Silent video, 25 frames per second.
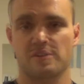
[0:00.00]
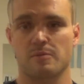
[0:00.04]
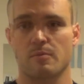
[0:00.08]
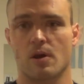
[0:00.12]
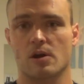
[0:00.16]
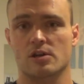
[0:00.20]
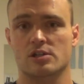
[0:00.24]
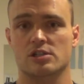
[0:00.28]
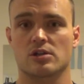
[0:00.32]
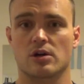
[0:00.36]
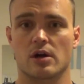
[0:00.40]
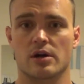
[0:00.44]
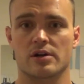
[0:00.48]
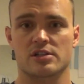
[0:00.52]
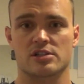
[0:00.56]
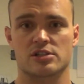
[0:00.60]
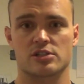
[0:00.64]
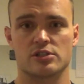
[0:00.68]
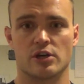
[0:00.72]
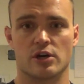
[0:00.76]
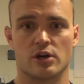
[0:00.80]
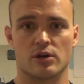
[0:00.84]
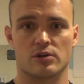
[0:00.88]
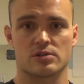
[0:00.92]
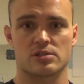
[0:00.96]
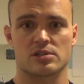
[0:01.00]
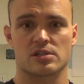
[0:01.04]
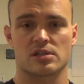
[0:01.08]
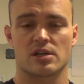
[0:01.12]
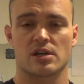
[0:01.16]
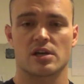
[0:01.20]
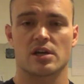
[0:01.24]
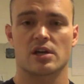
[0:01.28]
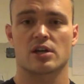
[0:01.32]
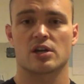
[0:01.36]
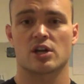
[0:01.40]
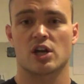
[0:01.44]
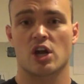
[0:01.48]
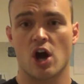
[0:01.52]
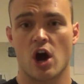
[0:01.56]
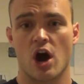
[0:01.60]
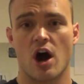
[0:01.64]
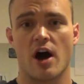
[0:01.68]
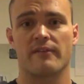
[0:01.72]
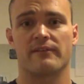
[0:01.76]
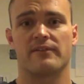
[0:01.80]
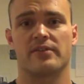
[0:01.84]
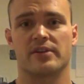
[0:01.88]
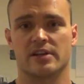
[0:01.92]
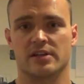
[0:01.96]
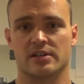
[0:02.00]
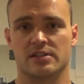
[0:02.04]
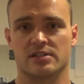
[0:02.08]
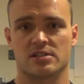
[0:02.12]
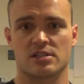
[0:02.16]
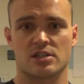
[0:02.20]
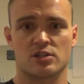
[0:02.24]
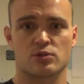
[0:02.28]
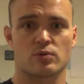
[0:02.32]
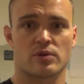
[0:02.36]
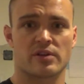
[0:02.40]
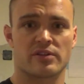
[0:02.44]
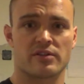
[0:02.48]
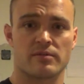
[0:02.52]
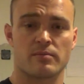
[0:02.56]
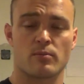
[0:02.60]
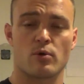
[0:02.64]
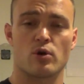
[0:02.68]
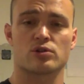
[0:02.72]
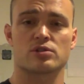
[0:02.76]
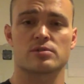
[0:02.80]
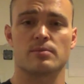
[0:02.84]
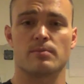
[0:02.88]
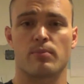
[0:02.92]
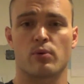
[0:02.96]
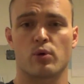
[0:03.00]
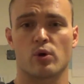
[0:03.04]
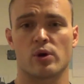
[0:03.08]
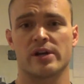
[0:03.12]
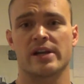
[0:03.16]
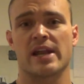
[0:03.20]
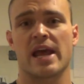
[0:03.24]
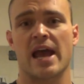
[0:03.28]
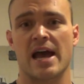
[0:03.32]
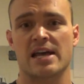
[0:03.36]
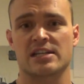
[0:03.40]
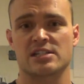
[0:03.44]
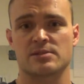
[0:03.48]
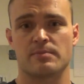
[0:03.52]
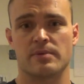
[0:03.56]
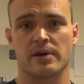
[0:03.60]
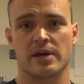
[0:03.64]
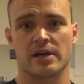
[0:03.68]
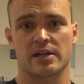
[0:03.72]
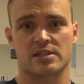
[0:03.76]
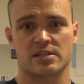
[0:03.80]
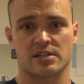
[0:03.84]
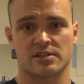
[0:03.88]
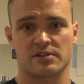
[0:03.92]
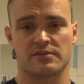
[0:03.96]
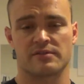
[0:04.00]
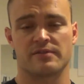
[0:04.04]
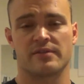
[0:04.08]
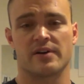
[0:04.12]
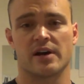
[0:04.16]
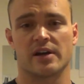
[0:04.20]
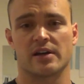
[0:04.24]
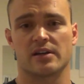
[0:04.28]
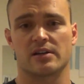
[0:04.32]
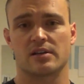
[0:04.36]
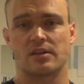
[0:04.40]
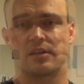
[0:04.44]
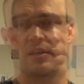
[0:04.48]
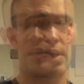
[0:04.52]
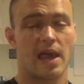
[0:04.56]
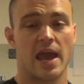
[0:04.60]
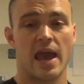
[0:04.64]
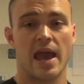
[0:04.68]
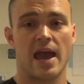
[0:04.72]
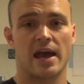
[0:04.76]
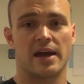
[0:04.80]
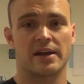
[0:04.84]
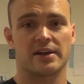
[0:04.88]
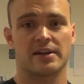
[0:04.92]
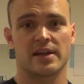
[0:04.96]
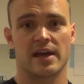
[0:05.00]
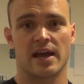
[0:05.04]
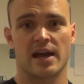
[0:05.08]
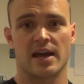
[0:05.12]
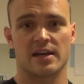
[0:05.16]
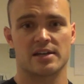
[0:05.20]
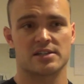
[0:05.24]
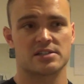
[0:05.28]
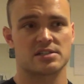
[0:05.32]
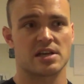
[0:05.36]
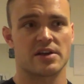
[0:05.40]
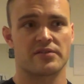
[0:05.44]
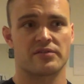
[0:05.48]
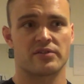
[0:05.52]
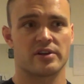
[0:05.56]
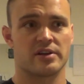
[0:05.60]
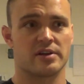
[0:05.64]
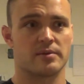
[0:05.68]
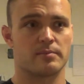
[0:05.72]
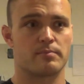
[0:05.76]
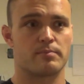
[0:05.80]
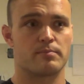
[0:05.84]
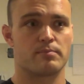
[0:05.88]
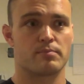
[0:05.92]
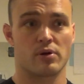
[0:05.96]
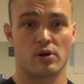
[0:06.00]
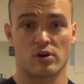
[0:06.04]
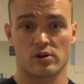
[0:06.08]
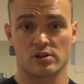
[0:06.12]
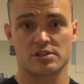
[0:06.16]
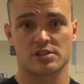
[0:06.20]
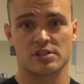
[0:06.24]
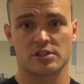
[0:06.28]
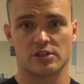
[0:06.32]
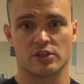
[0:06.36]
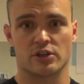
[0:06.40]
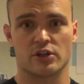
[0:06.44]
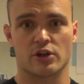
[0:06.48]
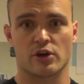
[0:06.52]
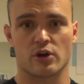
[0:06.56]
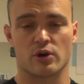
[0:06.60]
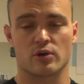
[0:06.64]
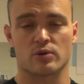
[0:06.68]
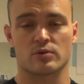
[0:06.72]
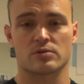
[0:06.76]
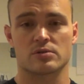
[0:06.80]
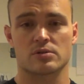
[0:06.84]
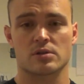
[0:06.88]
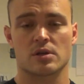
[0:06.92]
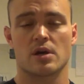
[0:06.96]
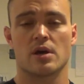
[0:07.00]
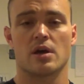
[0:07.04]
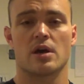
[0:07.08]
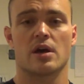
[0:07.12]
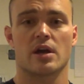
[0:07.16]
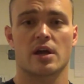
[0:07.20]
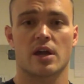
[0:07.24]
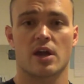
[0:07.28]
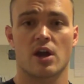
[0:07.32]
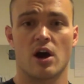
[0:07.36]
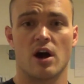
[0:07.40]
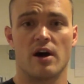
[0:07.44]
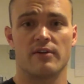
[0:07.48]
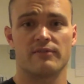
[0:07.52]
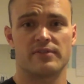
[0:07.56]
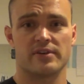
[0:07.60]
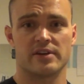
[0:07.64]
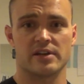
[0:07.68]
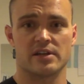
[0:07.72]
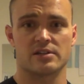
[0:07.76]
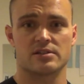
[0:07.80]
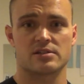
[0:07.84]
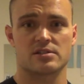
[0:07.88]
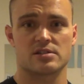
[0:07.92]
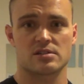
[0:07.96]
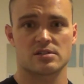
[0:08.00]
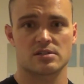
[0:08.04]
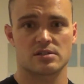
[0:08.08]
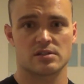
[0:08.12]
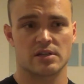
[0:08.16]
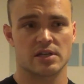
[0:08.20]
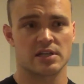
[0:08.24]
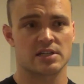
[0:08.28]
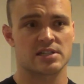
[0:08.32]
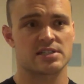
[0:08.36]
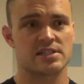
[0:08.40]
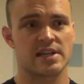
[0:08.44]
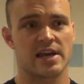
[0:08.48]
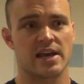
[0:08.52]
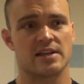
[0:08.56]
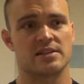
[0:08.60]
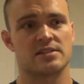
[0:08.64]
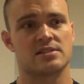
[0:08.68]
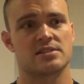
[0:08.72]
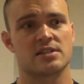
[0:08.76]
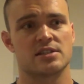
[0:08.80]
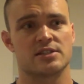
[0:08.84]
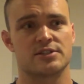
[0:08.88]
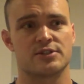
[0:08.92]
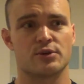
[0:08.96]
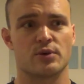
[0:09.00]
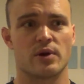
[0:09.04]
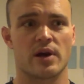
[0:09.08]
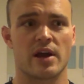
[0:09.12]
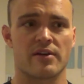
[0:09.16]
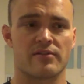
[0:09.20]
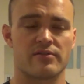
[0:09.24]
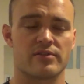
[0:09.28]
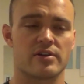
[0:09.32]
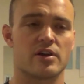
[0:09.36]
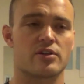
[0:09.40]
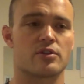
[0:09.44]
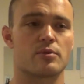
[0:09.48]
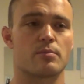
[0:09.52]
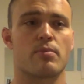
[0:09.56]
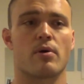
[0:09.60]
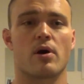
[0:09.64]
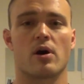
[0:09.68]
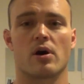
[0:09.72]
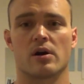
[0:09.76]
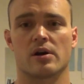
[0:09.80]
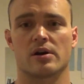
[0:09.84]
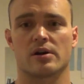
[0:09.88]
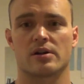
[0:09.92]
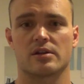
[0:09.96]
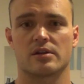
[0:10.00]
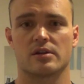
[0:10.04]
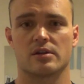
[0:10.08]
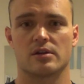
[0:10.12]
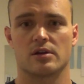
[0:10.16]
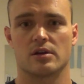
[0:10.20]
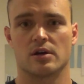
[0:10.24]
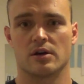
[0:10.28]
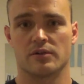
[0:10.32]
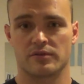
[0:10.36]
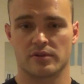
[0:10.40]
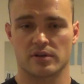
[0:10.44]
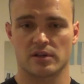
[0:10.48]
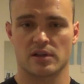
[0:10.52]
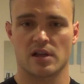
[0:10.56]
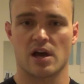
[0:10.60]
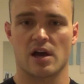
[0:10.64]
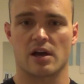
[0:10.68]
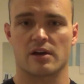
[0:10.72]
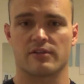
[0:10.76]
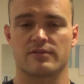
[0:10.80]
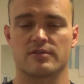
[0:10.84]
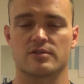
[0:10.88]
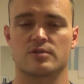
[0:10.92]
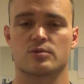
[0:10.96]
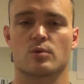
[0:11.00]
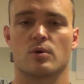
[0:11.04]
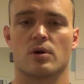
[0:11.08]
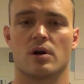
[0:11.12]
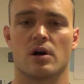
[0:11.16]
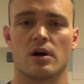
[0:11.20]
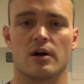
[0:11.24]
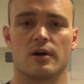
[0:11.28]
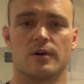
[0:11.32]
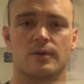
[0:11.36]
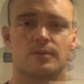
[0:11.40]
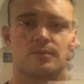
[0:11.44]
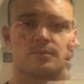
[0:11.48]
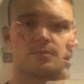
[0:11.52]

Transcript: martial artist knows, confidence is one of the most important aspects in a fight. And as every person knows, confidence extends into every other part of your life as well.